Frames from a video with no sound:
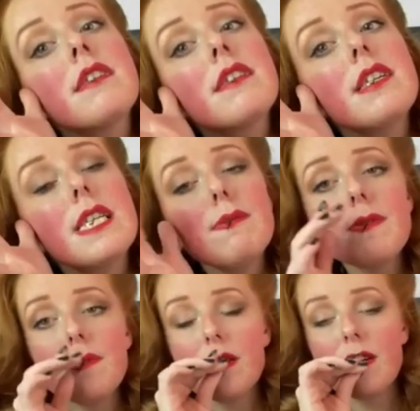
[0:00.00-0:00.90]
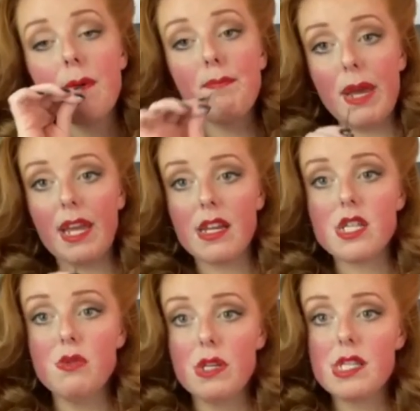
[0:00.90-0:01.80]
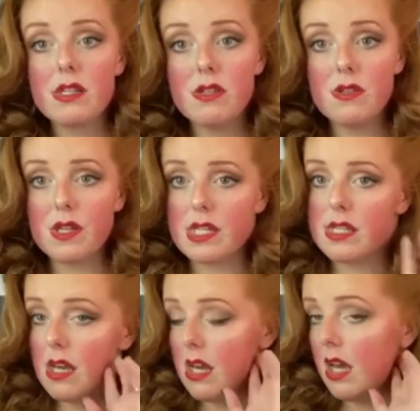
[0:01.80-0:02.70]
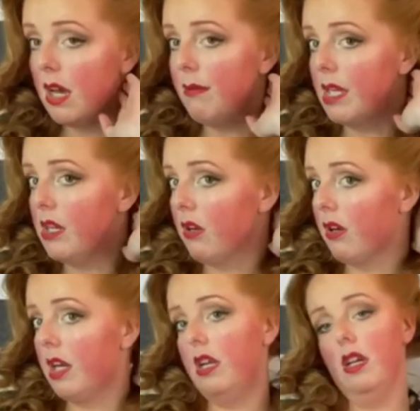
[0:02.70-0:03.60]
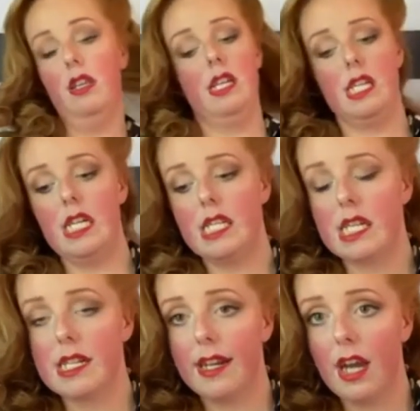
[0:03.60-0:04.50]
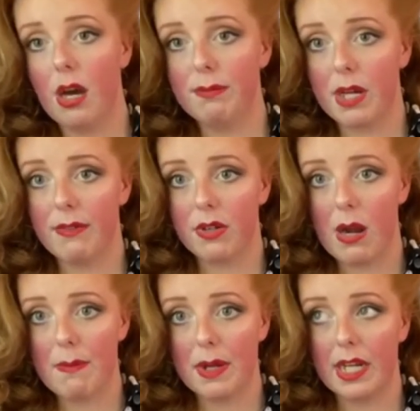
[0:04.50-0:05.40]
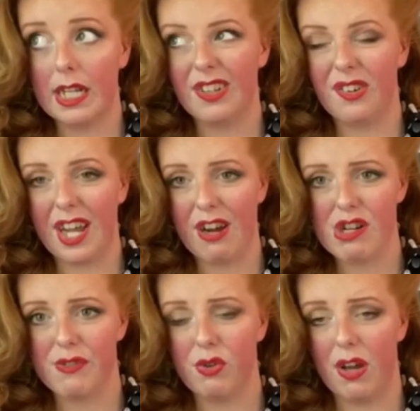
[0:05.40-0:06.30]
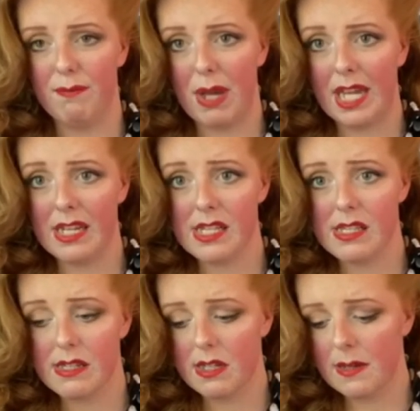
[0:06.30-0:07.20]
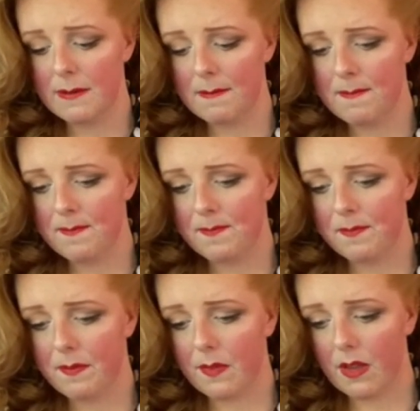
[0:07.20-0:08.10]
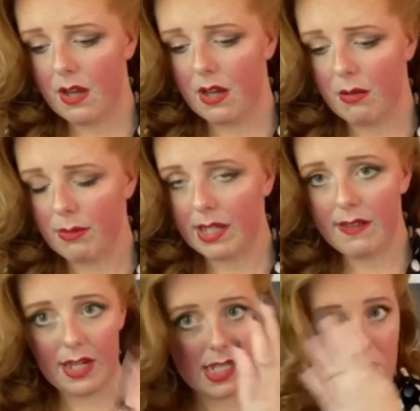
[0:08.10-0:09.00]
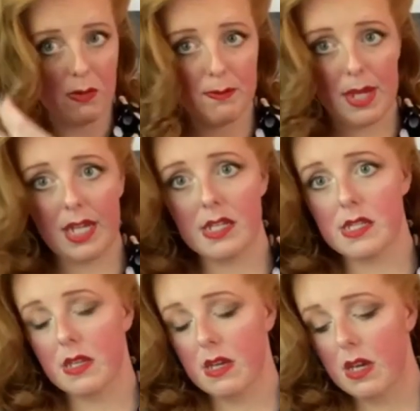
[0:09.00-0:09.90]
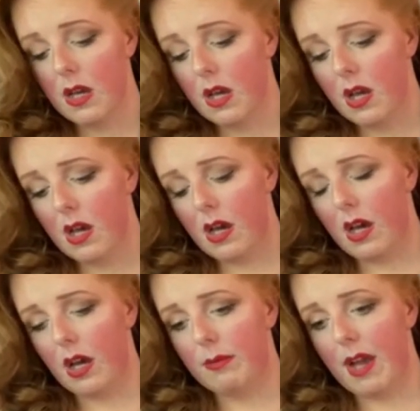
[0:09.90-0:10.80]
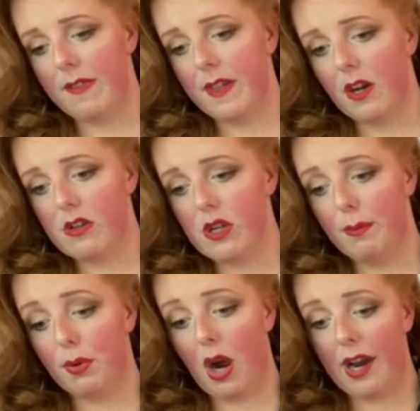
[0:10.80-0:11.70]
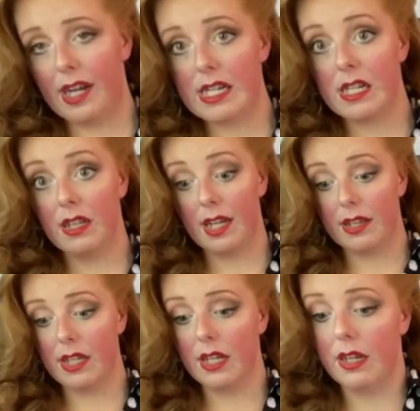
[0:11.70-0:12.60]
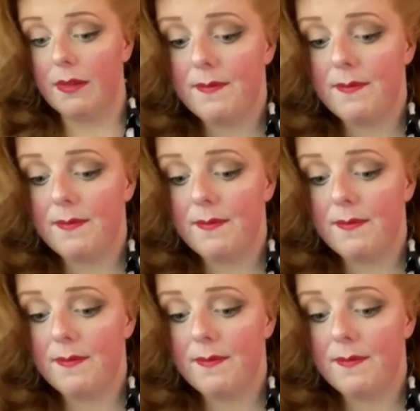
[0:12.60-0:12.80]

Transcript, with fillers: And even if you have bangs, you can still do this, but you're gonna, the teasing's gonna help cover up any little hairs if you have bangs, um, like side swept bangs. Um, and then also product like the